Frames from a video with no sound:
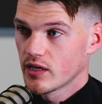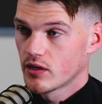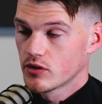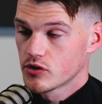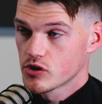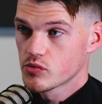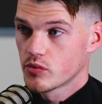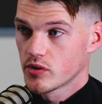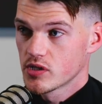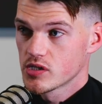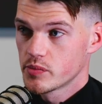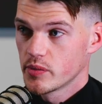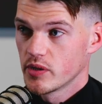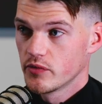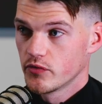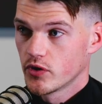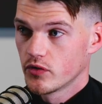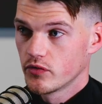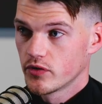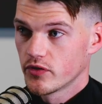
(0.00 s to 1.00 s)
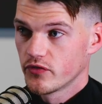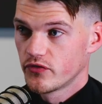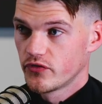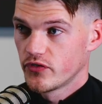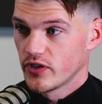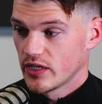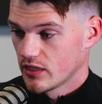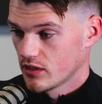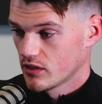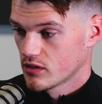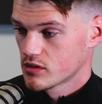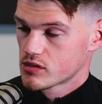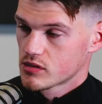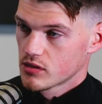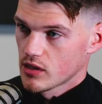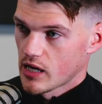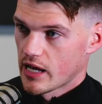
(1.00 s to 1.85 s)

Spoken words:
I just wanted to be involved in fitness.